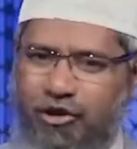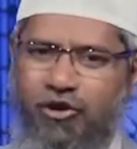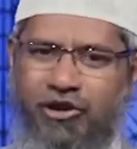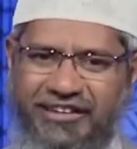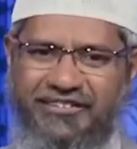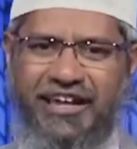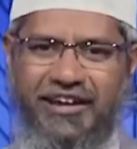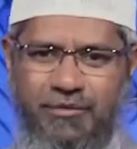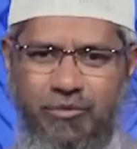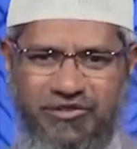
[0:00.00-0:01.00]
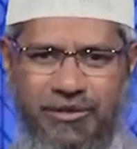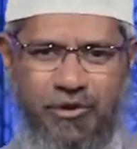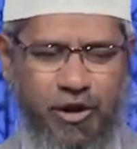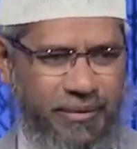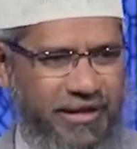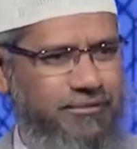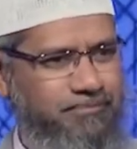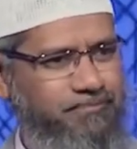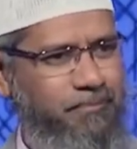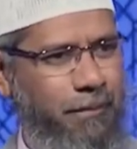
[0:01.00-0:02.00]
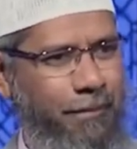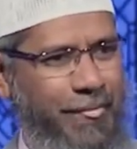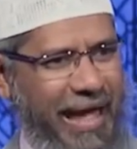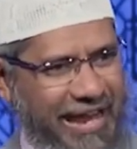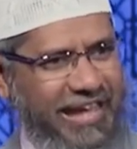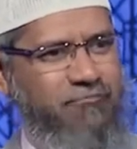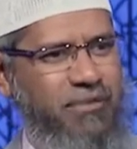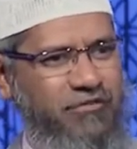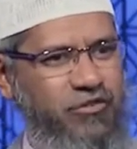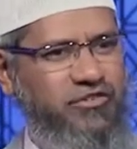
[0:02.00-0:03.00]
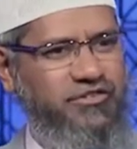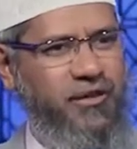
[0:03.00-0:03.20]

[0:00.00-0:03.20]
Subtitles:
talk on Is Terrorism Muslim Monopoly? And I gave my views.